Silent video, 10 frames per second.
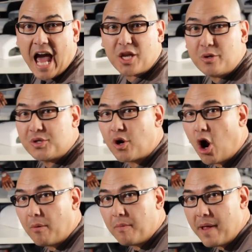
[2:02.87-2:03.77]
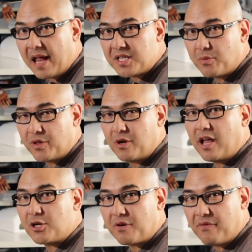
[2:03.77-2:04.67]
how to use your arbor bands with your
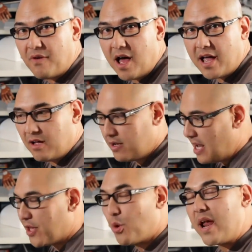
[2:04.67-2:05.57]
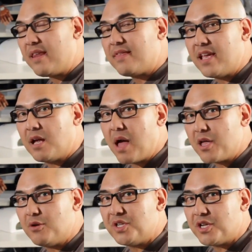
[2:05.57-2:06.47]
electric file. Now, the great thing
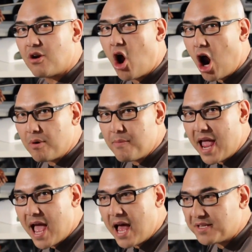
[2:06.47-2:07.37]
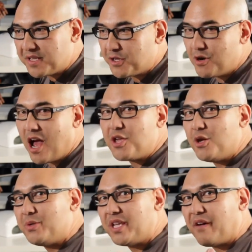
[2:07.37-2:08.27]
about using your arbor bands is you're not
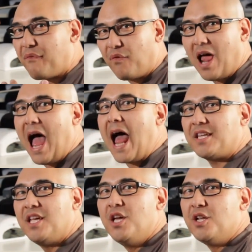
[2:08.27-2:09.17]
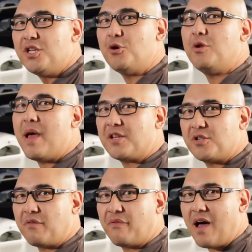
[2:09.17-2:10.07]
using a flat
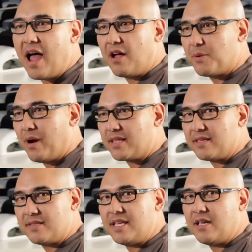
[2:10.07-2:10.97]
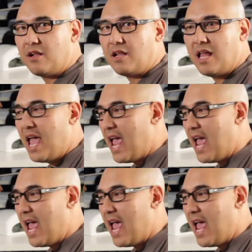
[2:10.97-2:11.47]
two-dimensional file to break the seal.